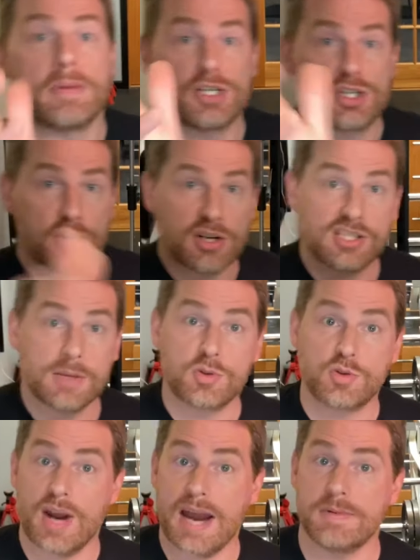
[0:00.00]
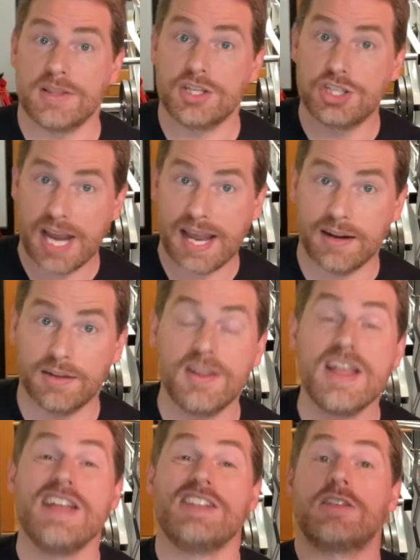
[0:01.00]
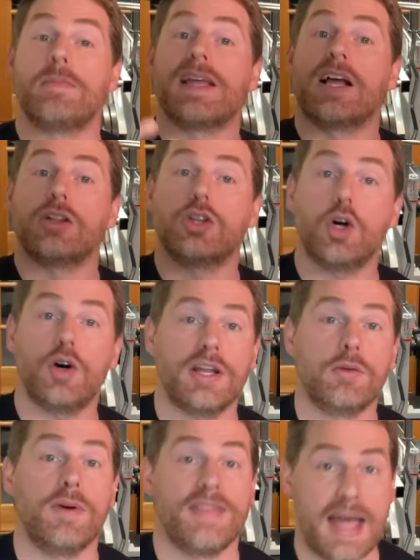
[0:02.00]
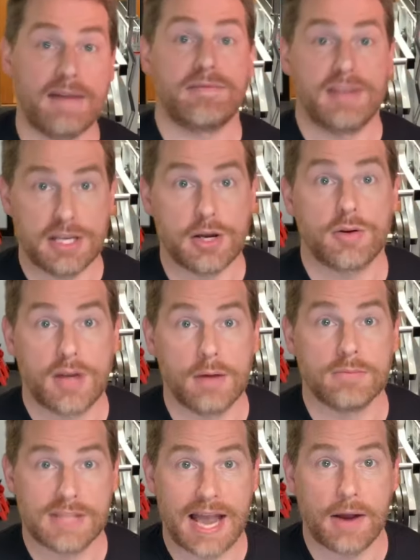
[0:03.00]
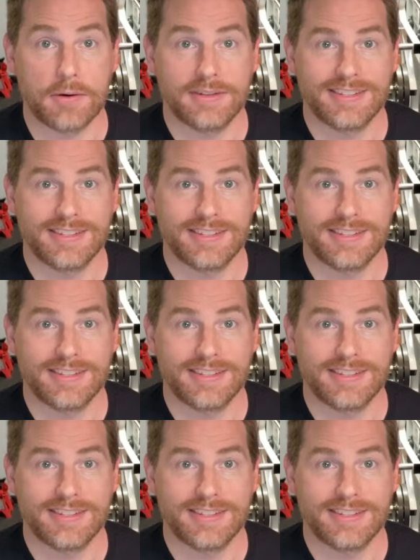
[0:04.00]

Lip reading: be sure to subscribe to the channel to be alerted when that video comes out.